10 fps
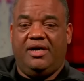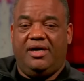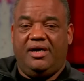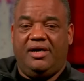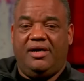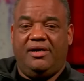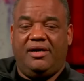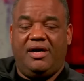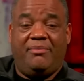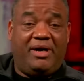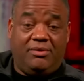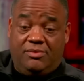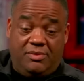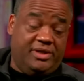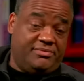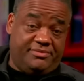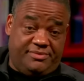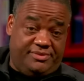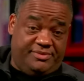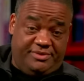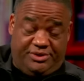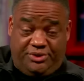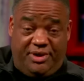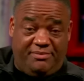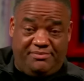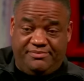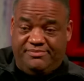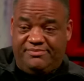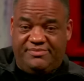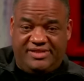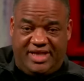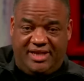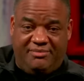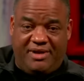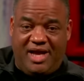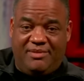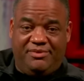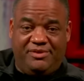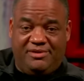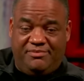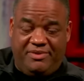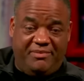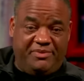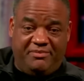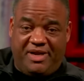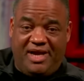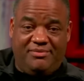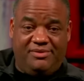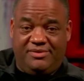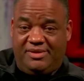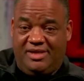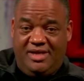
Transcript: about one, the Trump selling Bibles, pimping Bibles,